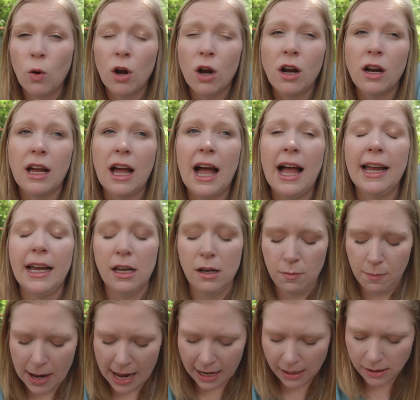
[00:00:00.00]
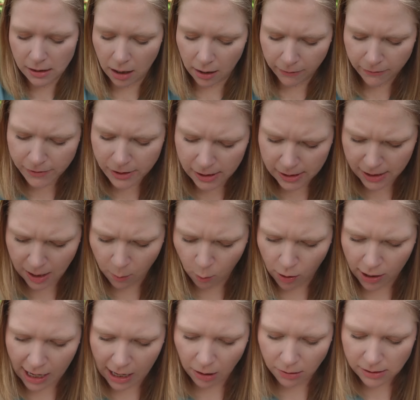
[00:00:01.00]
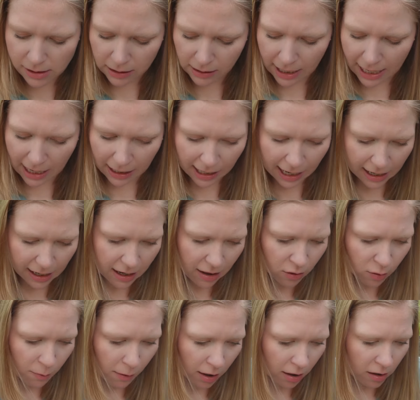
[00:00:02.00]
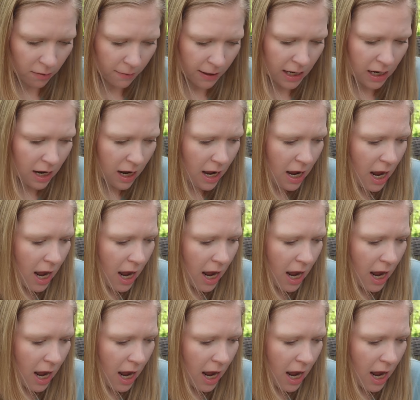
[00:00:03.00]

work, I can pass off to someone else. Okay, I got another bug on me.